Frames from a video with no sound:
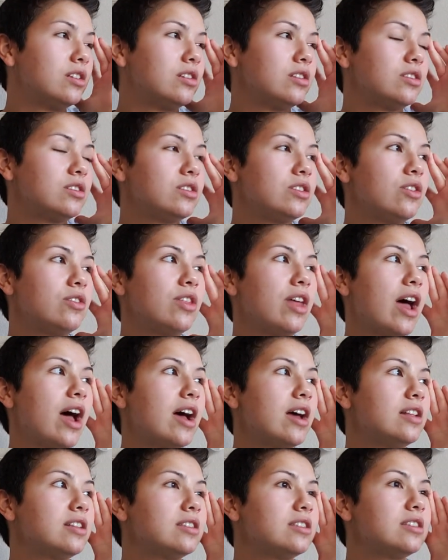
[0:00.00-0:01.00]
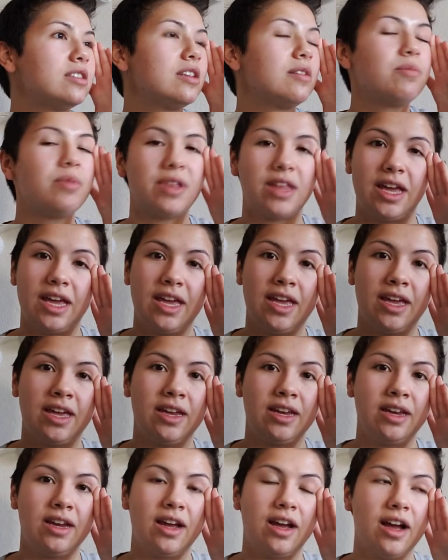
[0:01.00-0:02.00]
So that's the
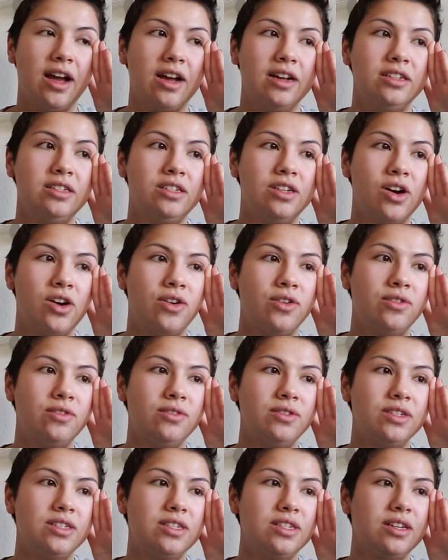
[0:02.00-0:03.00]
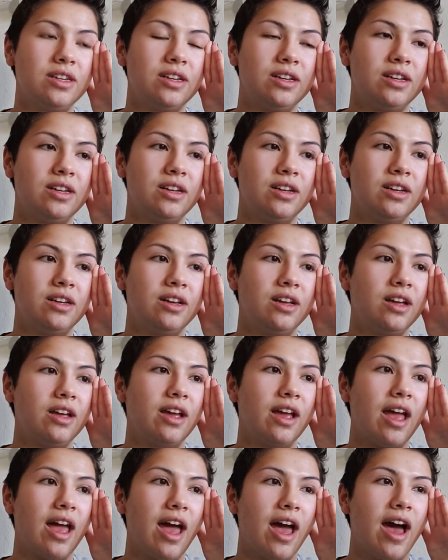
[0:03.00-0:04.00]
plan. I don't
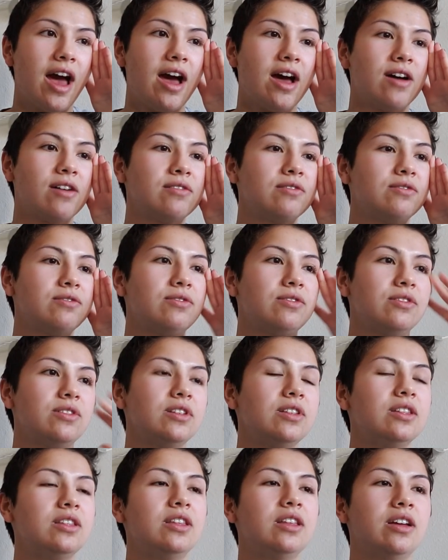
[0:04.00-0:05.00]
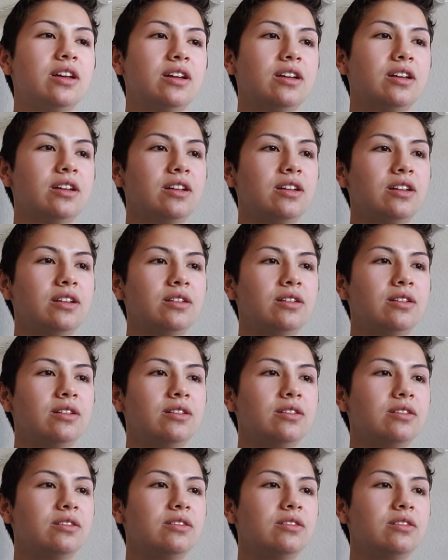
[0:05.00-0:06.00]
have the
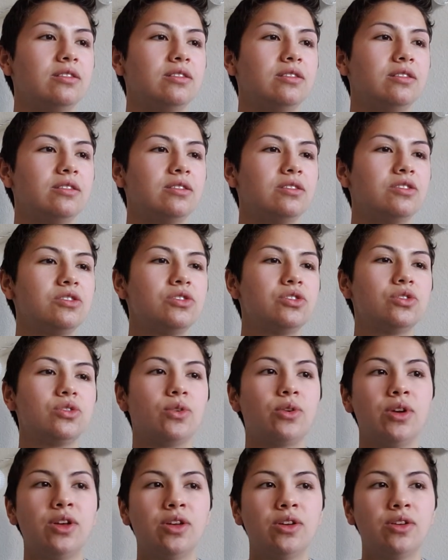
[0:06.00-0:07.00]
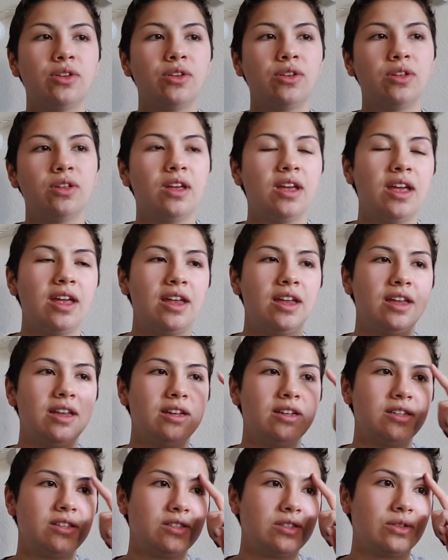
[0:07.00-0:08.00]
soil
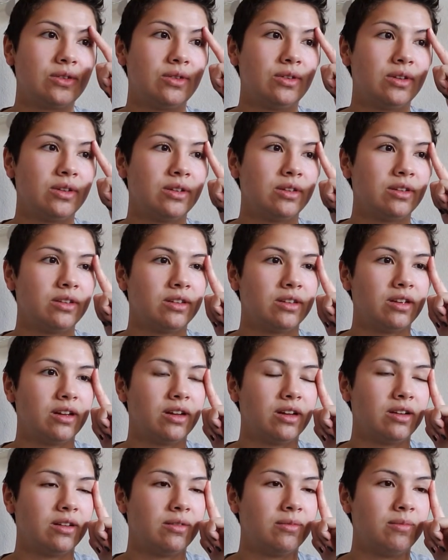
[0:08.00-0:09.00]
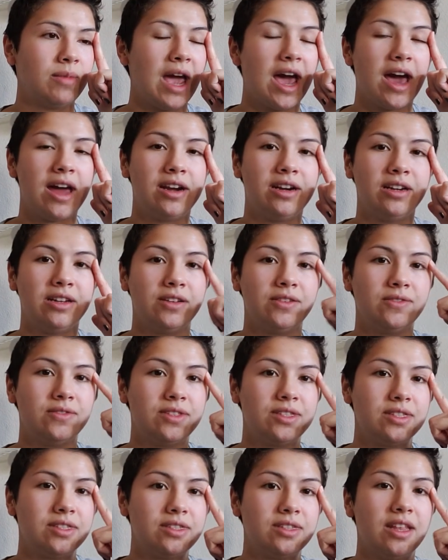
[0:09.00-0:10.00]
and soil um,
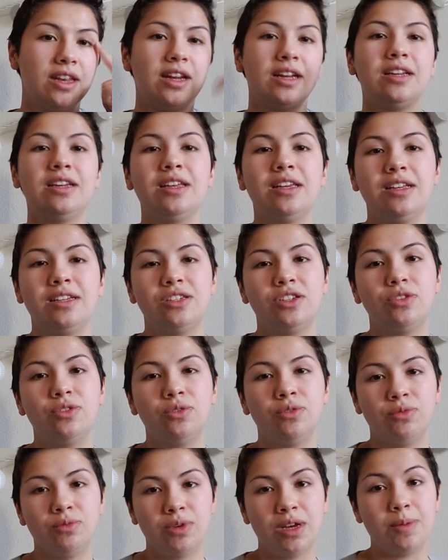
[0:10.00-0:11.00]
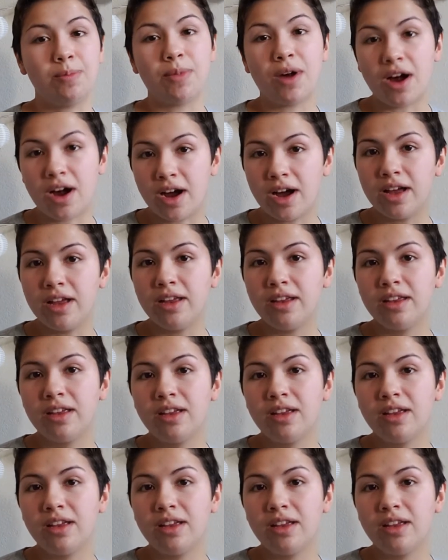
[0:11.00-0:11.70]
additives that I need to repot